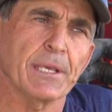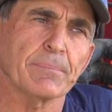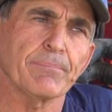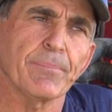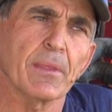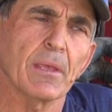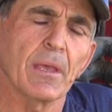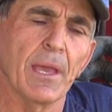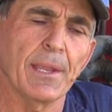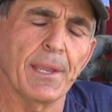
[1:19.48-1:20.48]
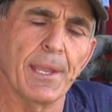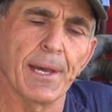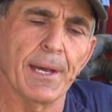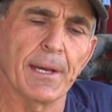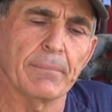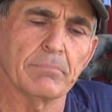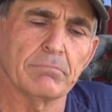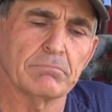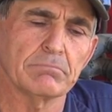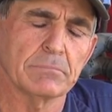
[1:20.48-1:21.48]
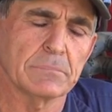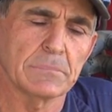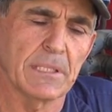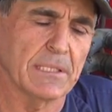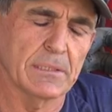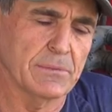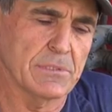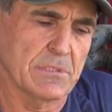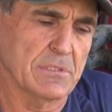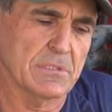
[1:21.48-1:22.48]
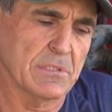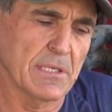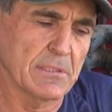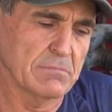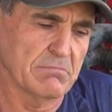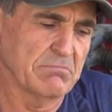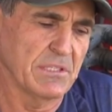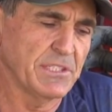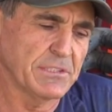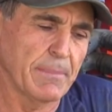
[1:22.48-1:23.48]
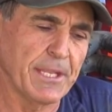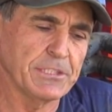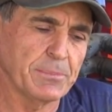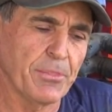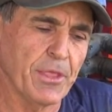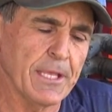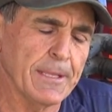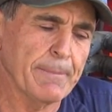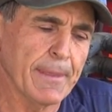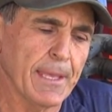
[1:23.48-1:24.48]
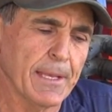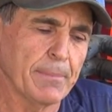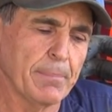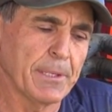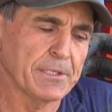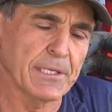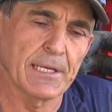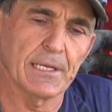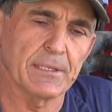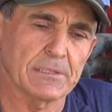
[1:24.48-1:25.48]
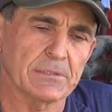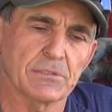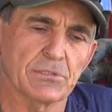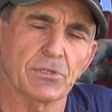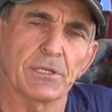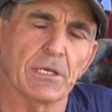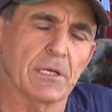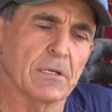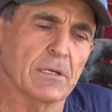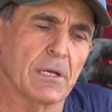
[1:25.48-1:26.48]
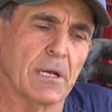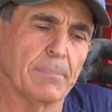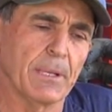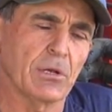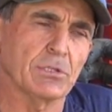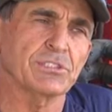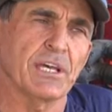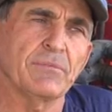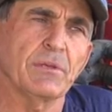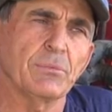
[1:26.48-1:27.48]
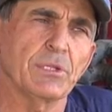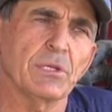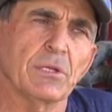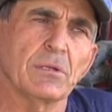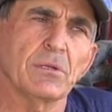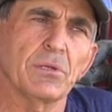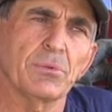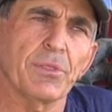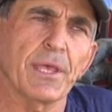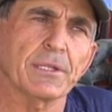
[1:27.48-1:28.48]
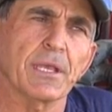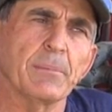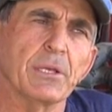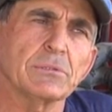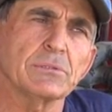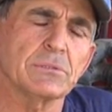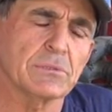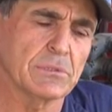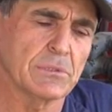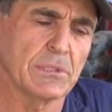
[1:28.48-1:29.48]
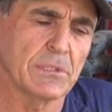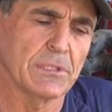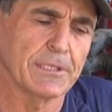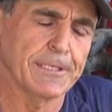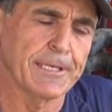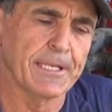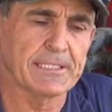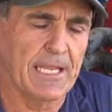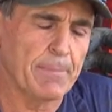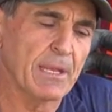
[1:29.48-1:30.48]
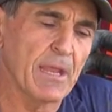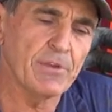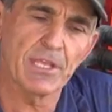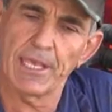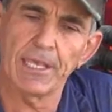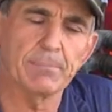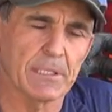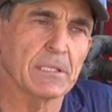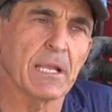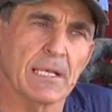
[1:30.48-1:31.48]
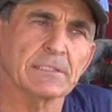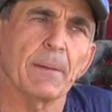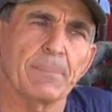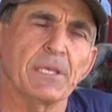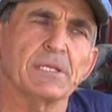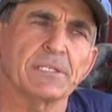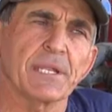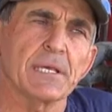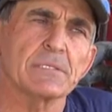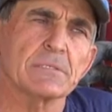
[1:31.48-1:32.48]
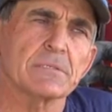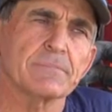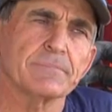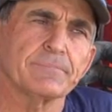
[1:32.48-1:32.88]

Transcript: blanket. And um, you know, it's uh, it's just a management thing, but uh, that's certainly a, a big cost saving when you can do without chemicals. It doesn't happen every year, but in the last couple of years it has.